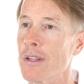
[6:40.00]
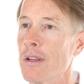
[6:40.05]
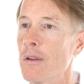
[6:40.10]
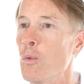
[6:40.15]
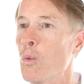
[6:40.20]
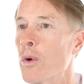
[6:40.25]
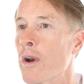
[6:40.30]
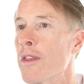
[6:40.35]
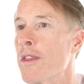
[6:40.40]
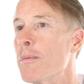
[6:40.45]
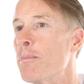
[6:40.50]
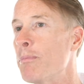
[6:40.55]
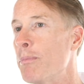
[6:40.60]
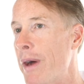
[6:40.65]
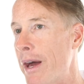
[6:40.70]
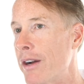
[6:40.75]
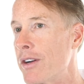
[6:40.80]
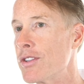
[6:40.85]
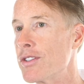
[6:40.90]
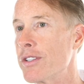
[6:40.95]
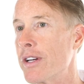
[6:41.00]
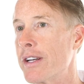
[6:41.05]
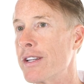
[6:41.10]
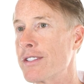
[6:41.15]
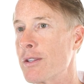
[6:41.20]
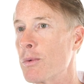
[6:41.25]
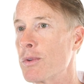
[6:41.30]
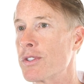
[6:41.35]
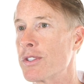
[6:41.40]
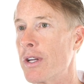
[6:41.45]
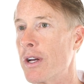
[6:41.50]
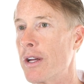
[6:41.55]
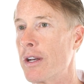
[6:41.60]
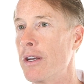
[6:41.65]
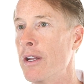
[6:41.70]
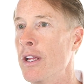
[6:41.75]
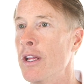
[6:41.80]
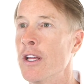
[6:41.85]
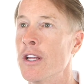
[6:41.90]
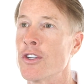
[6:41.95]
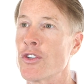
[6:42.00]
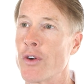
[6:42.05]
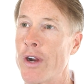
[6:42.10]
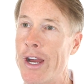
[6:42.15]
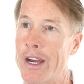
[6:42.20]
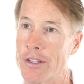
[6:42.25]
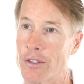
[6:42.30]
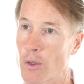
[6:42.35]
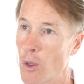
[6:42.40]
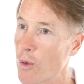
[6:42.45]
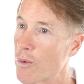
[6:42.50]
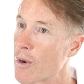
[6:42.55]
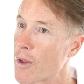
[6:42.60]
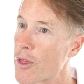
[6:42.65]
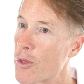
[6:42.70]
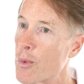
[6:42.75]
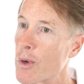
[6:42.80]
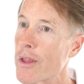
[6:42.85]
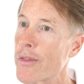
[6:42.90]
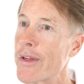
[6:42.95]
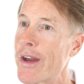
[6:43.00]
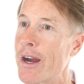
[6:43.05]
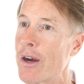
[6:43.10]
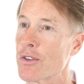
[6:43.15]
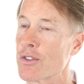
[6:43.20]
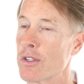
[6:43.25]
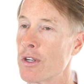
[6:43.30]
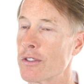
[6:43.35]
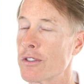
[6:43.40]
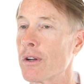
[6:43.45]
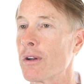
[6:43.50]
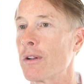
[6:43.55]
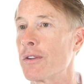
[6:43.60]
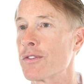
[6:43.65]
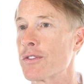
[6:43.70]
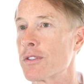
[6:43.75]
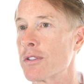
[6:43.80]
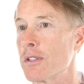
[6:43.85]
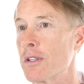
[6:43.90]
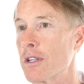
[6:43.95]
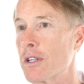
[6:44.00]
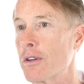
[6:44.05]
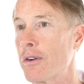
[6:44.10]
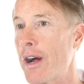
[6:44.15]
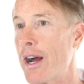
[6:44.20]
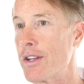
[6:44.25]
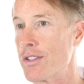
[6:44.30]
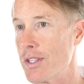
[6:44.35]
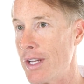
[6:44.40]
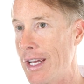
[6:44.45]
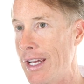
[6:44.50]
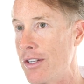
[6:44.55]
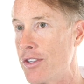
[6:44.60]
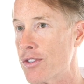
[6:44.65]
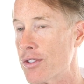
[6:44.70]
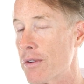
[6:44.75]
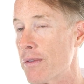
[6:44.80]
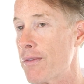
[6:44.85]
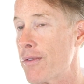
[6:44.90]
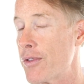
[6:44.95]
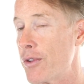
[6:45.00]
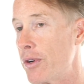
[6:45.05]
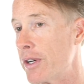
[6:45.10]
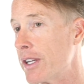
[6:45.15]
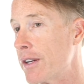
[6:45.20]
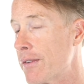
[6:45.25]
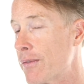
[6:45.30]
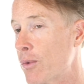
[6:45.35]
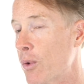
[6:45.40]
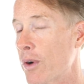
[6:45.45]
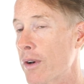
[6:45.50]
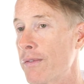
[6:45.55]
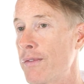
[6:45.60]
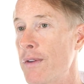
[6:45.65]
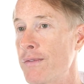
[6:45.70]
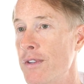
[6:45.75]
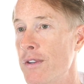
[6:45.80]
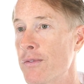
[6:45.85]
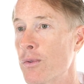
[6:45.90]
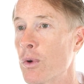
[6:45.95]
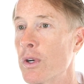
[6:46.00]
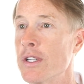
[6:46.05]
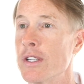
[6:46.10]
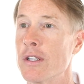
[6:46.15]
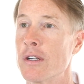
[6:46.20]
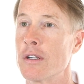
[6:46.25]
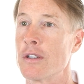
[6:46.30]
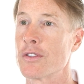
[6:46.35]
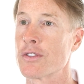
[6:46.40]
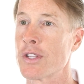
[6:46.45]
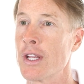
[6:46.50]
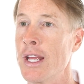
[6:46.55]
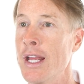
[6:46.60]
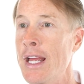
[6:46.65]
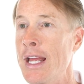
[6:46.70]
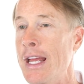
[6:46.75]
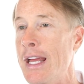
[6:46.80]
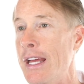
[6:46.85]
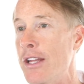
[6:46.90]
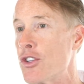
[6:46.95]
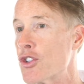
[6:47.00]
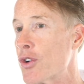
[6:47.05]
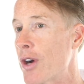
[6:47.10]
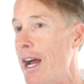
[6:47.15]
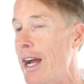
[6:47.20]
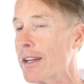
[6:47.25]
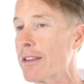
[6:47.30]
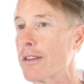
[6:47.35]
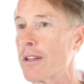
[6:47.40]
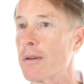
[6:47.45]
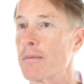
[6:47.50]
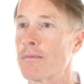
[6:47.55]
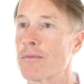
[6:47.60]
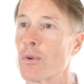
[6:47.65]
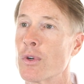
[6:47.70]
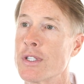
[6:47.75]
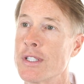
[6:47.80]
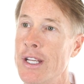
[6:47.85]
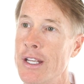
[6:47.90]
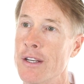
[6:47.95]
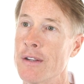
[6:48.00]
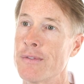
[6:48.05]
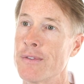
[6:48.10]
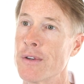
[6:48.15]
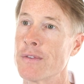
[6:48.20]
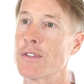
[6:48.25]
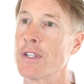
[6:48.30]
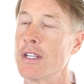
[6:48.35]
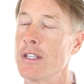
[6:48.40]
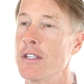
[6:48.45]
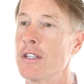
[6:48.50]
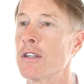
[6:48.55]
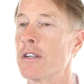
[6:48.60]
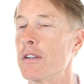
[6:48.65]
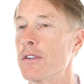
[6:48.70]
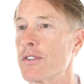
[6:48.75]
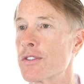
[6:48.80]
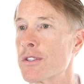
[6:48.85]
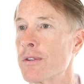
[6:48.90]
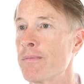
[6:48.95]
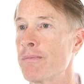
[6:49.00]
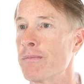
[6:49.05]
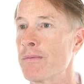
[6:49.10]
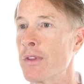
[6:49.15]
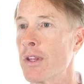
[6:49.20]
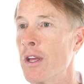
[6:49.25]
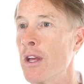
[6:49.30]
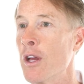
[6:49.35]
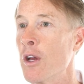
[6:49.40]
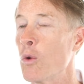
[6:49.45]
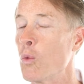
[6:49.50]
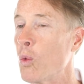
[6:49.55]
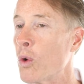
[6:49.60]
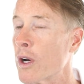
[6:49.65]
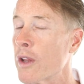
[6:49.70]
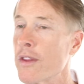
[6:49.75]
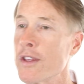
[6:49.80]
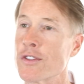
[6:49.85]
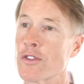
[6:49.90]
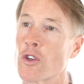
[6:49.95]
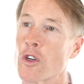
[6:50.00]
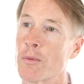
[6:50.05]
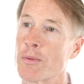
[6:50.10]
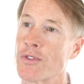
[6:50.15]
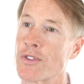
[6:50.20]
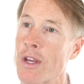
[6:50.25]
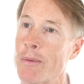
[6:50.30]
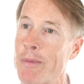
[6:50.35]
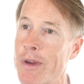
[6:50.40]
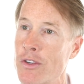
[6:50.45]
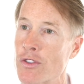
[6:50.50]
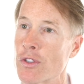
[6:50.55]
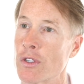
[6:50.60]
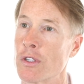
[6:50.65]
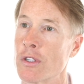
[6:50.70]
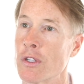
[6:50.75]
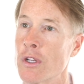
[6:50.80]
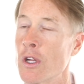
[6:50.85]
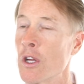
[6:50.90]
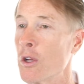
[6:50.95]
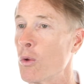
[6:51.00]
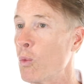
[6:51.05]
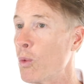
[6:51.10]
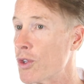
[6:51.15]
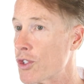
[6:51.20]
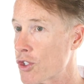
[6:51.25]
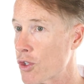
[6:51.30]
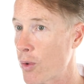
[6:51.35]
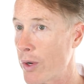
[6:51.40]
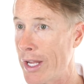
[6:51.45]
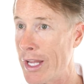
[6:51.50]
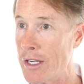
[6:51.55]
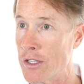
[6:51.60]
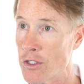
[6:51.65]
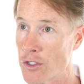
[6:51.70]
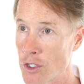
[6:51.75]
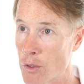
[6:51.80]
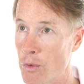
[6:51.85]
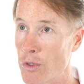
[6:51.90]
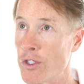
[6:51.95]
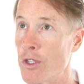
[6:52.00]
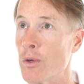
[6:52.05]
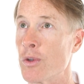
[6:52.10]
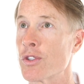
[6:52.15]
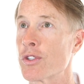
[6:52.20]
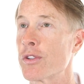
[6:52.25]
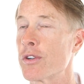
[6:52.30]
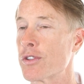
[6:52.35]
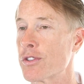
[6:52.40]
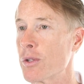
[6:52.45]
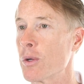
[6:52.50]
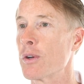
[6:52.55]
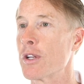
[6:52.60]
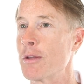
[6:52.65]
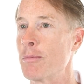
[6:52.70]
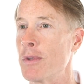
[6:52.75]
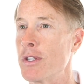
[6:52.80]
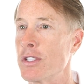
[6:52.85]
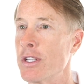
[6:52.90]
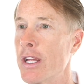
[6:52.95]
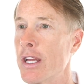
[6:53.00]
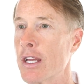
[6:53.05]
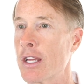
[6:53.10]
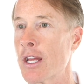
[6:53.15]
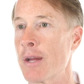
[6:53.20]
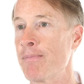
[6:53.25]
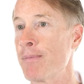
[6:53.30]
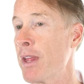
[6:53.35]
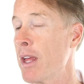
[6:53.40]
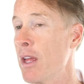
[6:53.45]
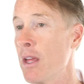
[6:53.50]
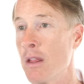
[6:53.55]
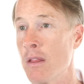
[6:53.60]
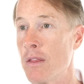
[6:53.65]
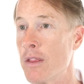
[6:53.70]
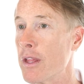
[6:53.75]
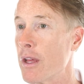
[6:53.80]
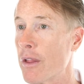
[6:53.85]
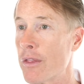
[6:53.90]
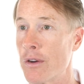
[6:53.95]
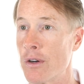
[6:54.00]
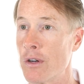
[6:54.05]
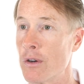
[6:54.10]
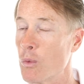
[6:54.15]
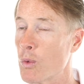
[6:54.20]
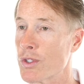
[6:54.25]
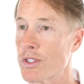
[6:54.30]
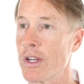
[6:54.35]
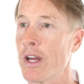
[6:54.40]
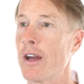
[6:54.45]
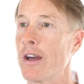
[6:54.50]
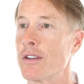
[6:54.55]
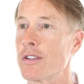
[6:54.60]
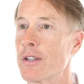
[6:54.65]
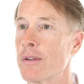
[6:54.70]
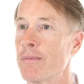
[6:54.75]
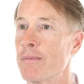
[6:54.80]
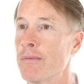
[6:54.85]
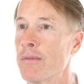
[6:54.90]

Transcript: one of the better studies that was done tracked over 3,000 adults across ages of 30 to 54 years and tracked them for 10 to 15 years. One of these groups that I mentioned was trained to reduce their sodium intake. The other was not.